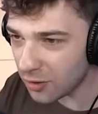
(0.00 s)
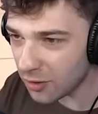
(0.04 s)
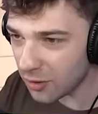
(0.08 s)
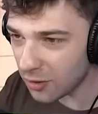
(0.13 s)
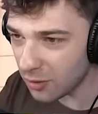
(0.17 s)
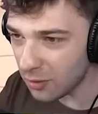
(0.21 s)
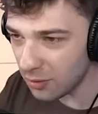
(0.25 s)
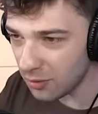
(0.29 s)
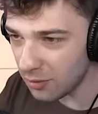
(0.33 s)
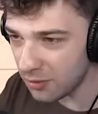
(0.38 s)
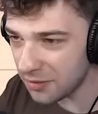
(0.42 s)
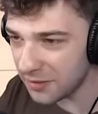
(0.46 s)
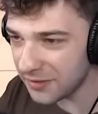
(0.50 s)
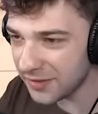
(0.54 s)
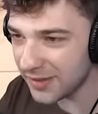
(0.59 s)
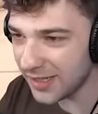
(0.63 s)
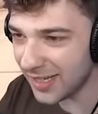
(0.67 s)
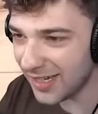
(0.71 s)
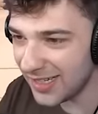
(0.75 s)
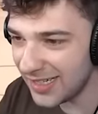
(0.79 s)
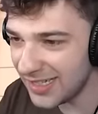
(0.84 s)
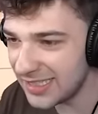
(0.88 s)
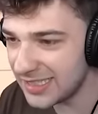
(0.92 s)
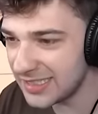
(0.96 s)
cool,
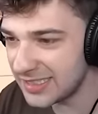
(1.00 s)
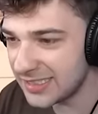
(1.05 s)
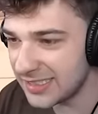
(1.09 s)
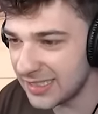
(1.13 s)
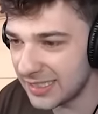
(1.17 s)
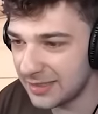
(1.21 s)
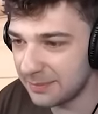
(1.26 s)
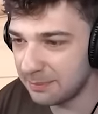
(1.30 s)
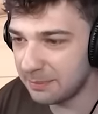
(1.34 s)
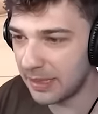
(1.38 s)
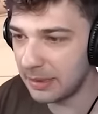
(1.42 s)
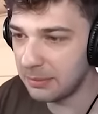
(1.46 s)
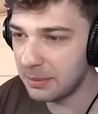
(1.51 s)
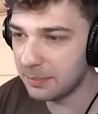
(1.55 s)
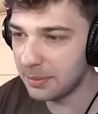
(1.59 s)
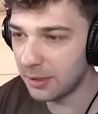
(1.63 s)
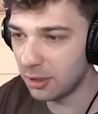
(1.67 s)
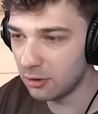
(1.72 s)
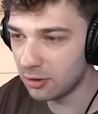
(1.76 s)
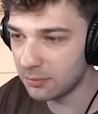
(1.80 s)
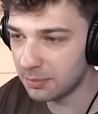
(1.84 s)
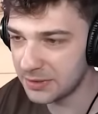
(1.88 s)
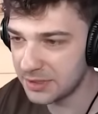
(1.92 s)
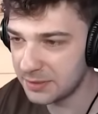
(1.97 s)
nice. And Baby
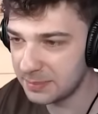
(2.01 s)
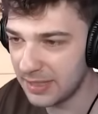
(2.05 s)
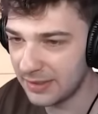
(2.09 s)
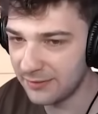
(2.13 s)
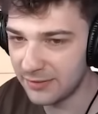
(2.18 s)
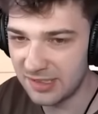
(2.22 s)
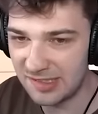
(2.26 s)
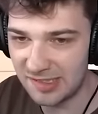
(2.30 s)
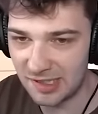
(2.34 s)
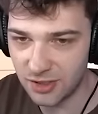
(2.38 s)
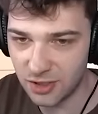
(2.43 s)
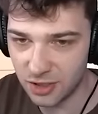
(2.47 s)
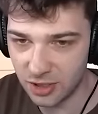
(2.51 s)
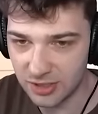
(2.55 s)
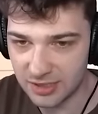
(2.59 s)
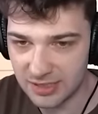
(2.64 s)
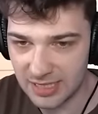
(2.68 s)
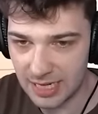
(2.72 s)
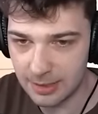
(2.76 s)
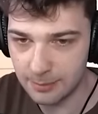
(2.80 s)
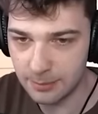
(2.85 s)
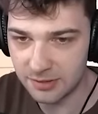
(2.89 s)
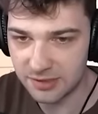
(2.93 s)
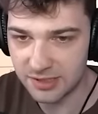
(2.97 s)
Poke must be having such a good
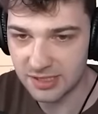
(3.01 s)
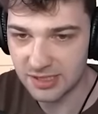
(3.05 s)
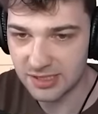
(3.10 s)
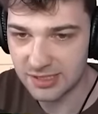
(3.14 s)
time. I was gonna